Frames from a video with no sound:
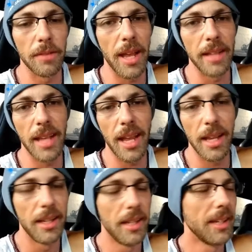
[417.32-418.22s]
have had
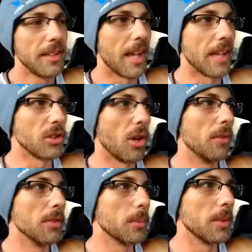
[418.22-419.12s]
that
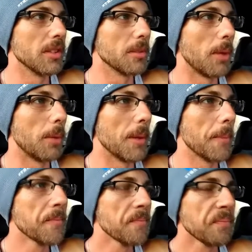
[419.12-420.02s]
Jehovah's Witness moment.
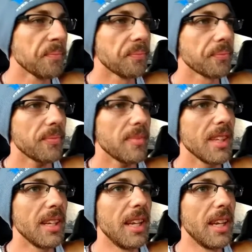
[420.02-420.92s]

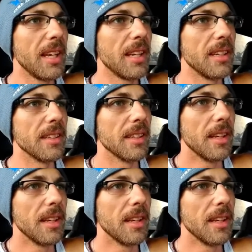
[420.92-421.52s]
And